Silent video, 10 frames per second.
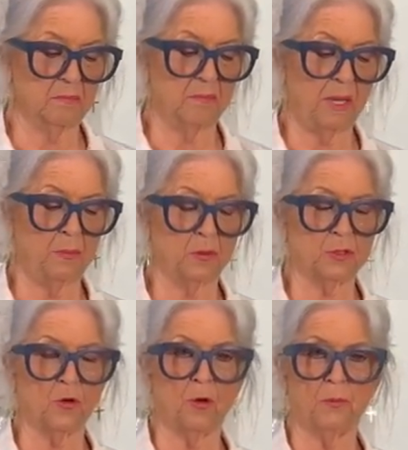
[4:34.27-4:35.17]
maple
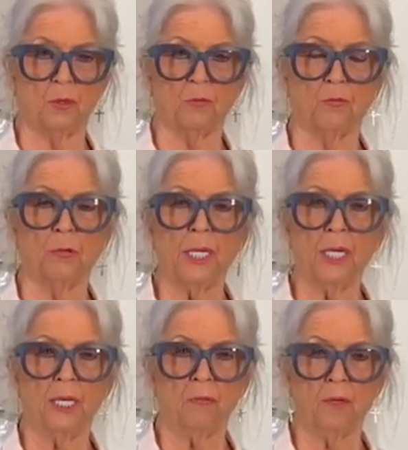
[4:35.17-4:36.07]
syrup to
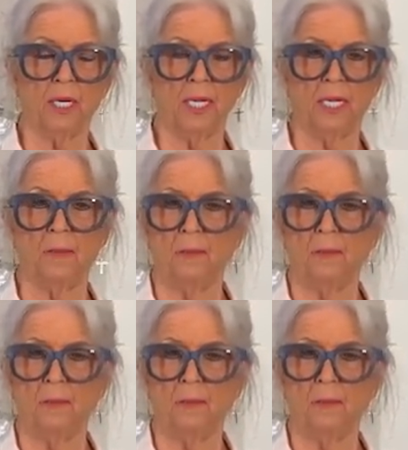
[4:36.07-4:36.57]
really, really